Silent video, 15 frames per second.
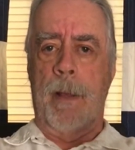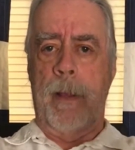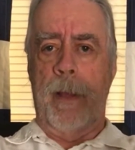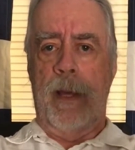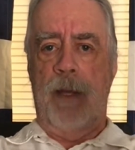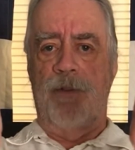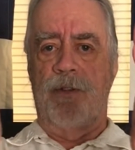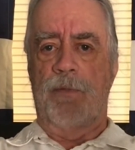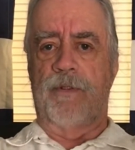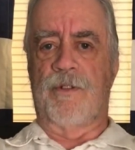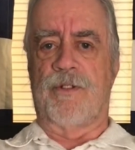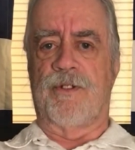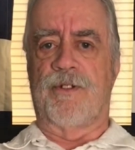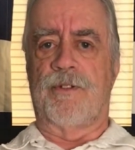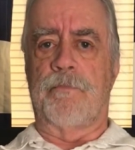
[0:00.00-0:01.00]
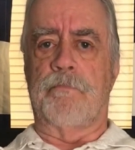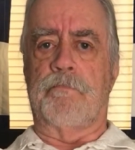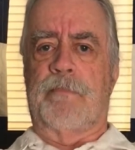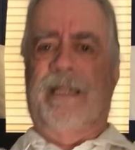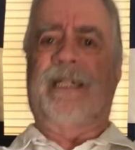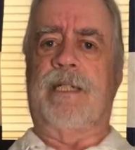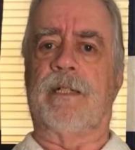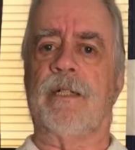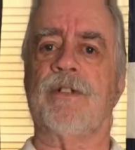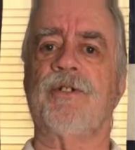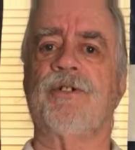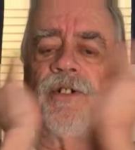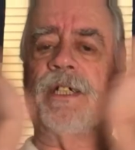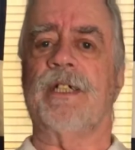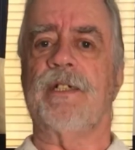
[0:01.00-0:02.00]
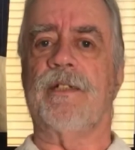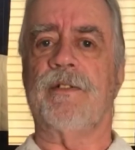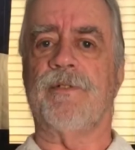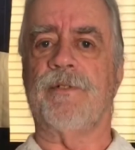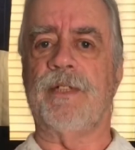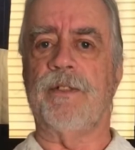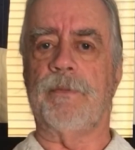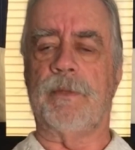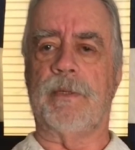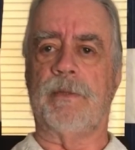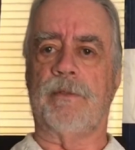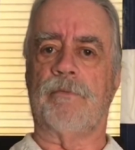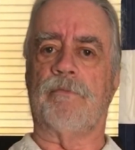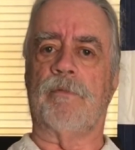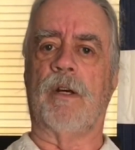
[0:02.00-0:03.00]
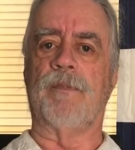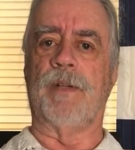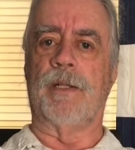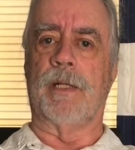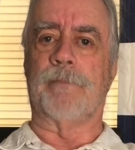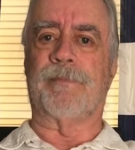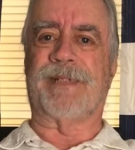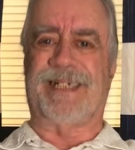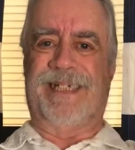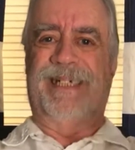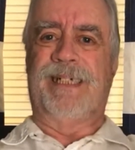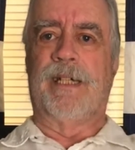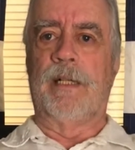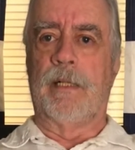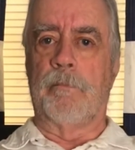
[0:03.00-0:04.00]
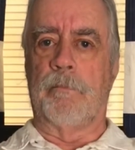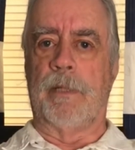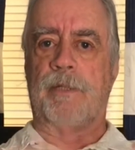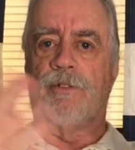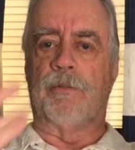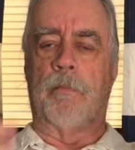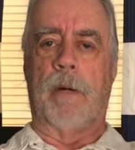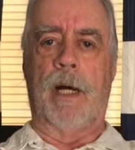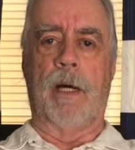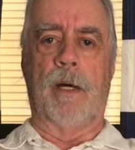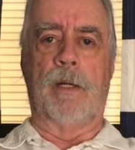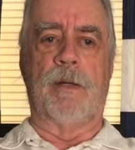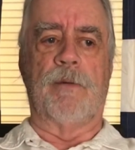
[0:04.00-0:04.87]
And she would smack you in the side of the face with this loving cup. Big smile on her